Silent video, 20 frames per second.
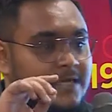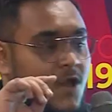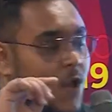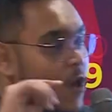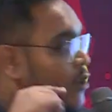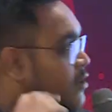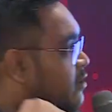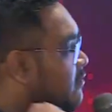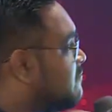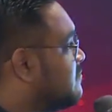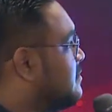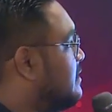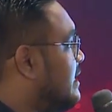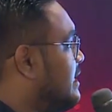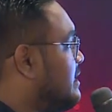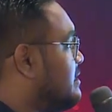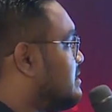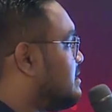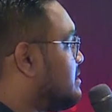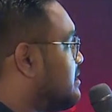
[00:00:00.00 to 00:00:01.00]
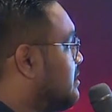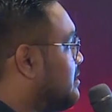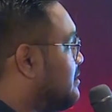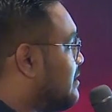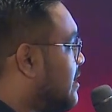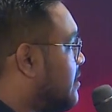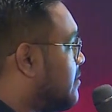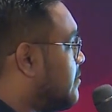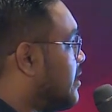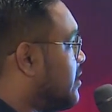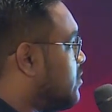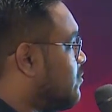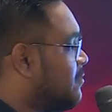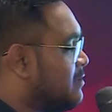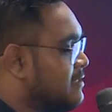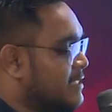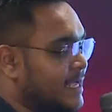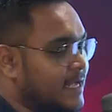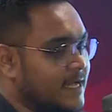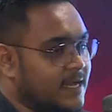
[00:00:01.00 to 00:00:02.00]
All of these that are written over
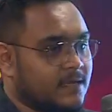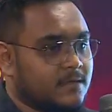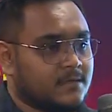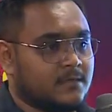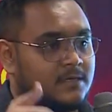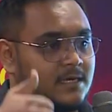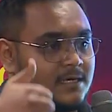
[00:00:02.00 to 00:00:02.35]
there,